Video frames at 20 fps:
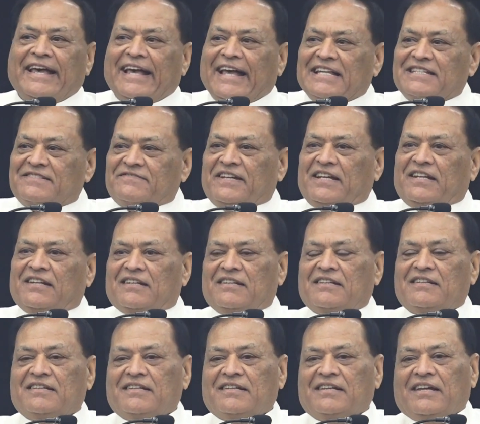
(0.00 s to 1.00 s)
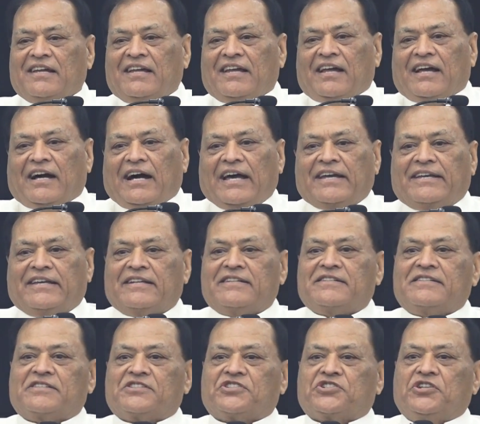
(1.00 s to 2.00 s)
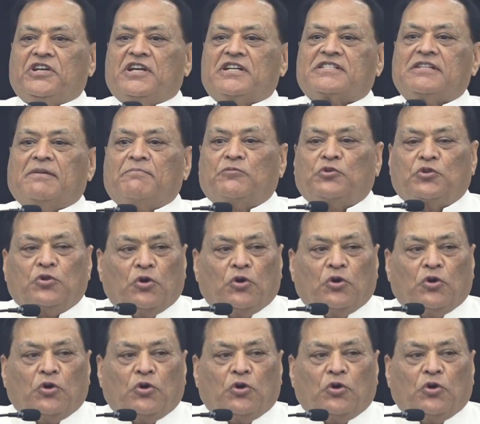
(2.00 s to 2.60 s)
As well, I can share some